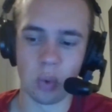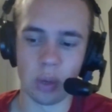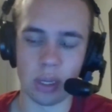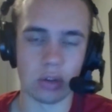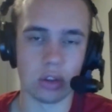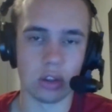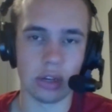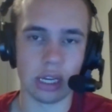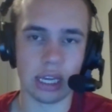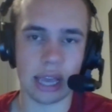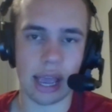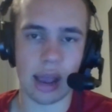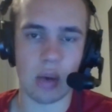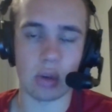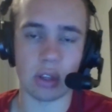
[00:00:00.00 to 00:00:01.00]
what you're
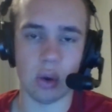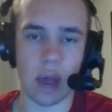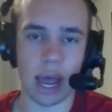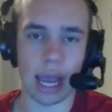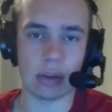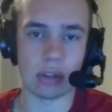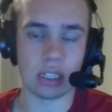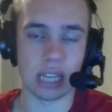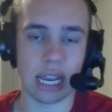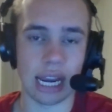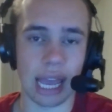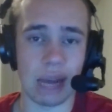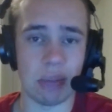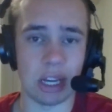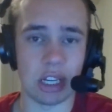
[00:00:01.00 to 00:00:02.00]
looking at with Ohio
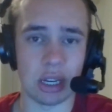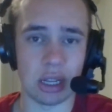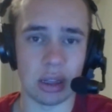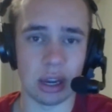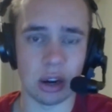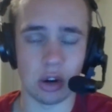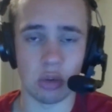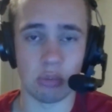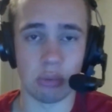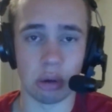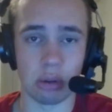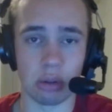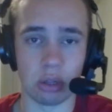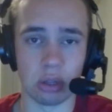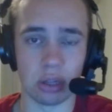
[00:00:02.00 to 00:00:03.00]
State and Michigan there, who
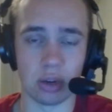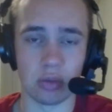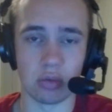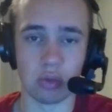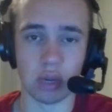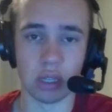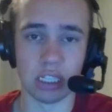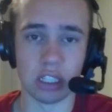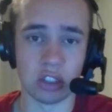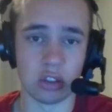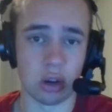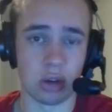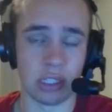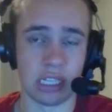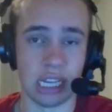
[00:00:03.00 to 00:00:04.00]
both look like really
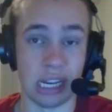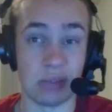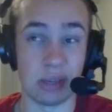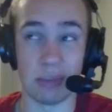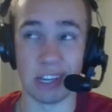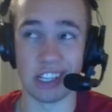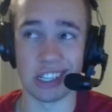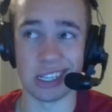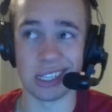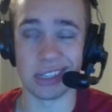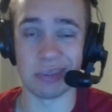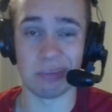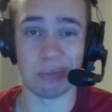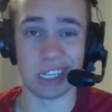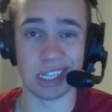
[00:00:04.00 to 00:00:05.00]
strong teams, and
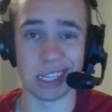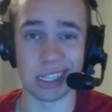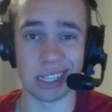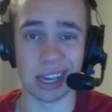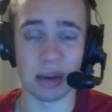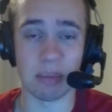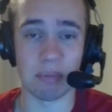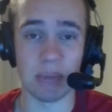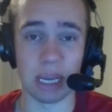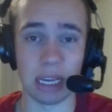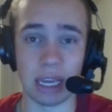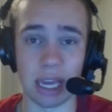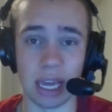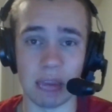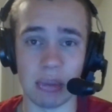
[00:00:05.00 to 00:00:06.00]
Michigan's got a
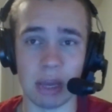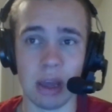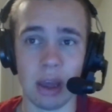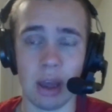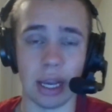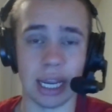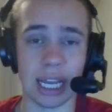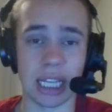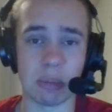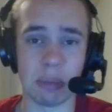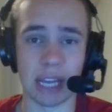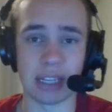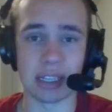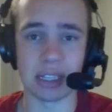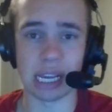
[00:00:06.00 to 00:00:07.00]
big game against
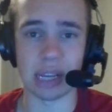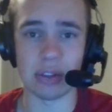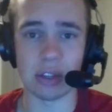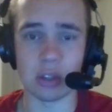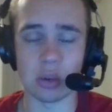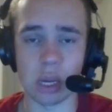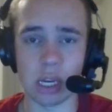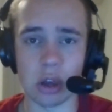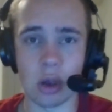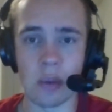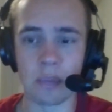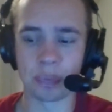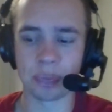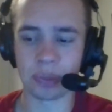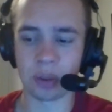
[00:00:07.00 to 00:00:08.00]
Penn State this week.
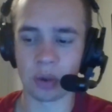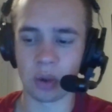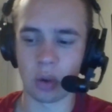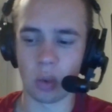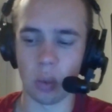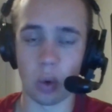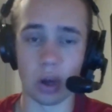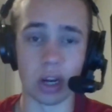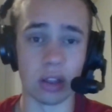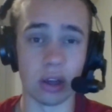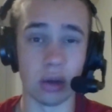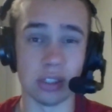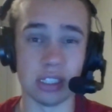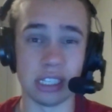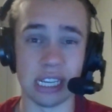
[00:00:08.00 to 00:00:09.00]
One of
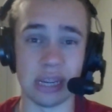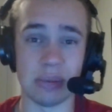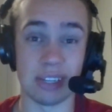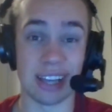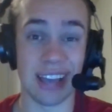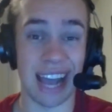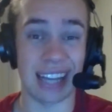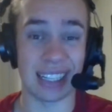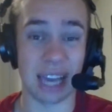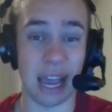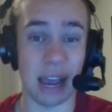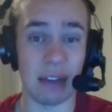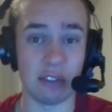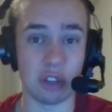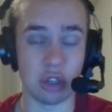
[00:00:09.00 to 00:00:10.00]
those teams has to
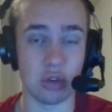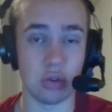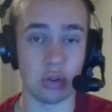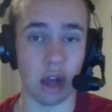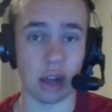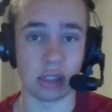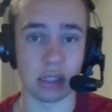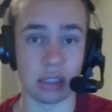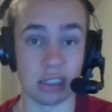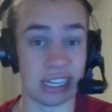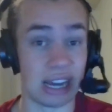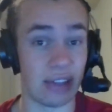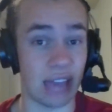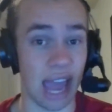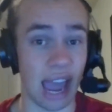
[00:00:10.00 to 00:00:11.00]
have two losses.
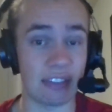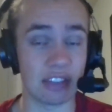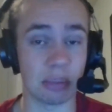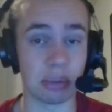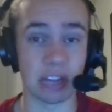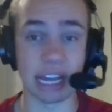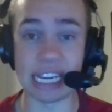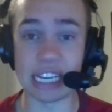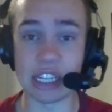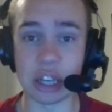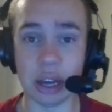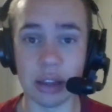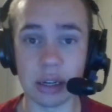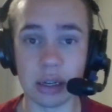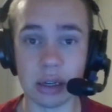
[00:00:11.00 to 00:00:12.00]
Now, they have to play
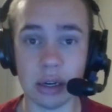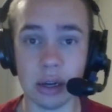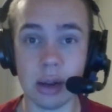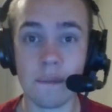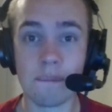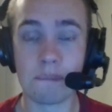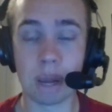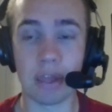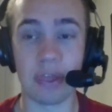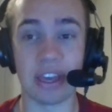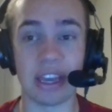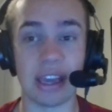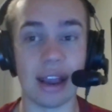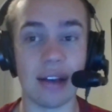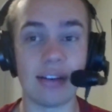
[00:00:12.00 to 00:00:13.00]
each other, but
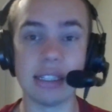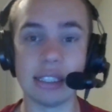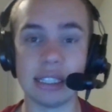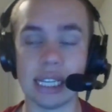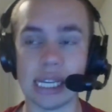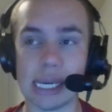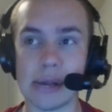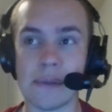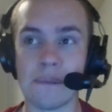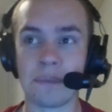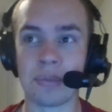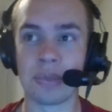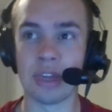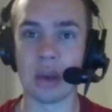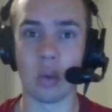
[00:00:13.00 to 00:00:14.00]
the guarantee
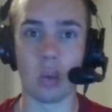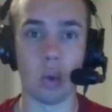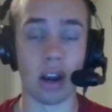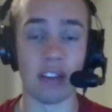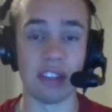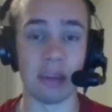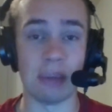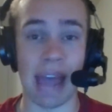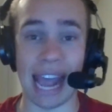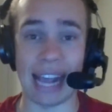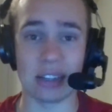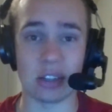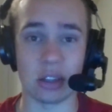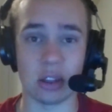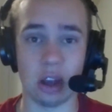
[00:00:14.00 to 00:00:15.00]
that one of them
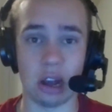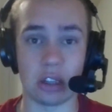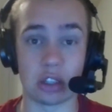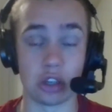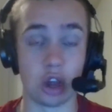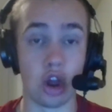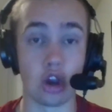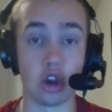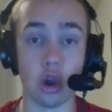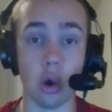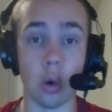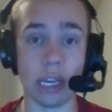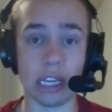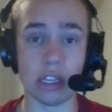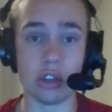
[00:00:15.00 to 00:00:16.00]
has a loss
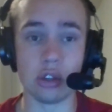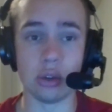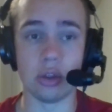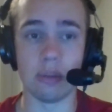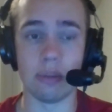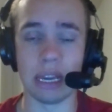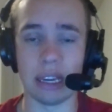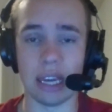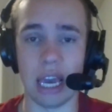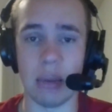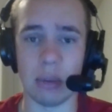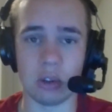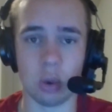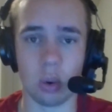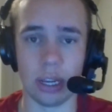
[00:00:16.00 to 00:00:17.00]
going into the big
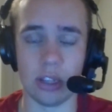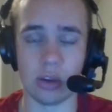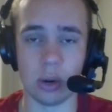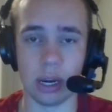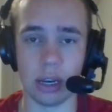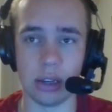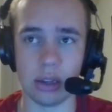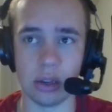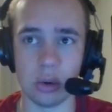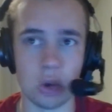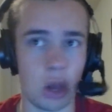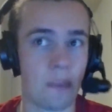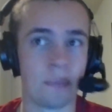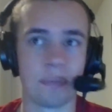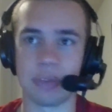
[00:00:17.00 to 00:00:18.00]
game in
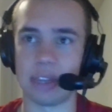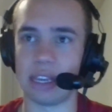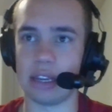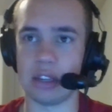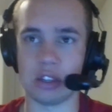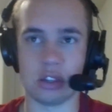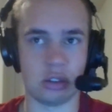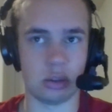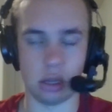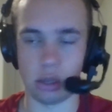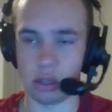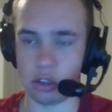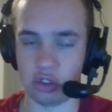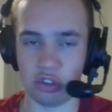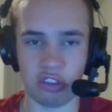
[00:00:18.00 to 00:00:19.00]
2022 is
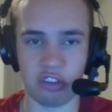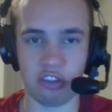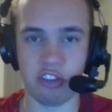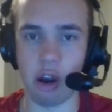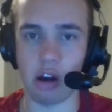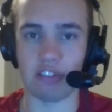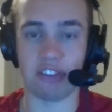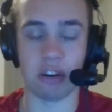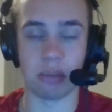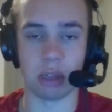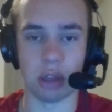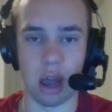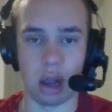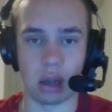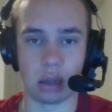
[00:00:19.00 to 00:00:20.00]
far
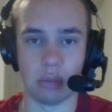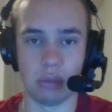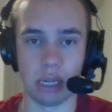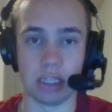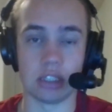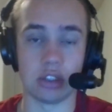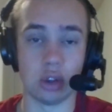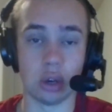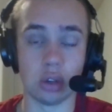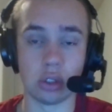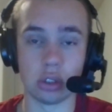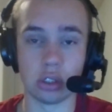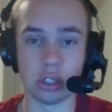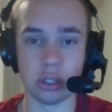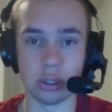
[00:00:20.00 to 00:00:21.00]
from a lock because
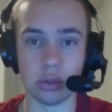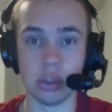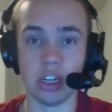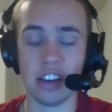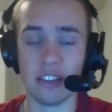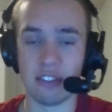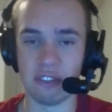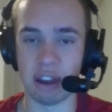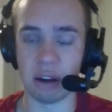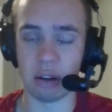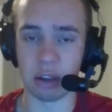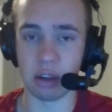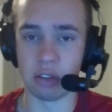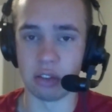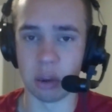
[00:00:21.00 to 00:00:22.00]
those are two
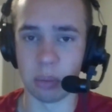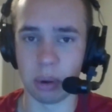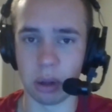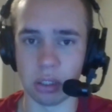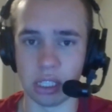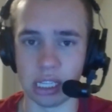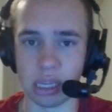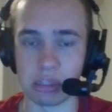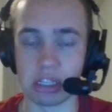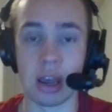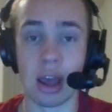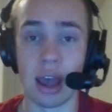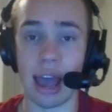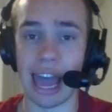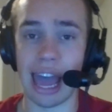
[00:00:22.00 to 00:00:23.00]
very good football teams.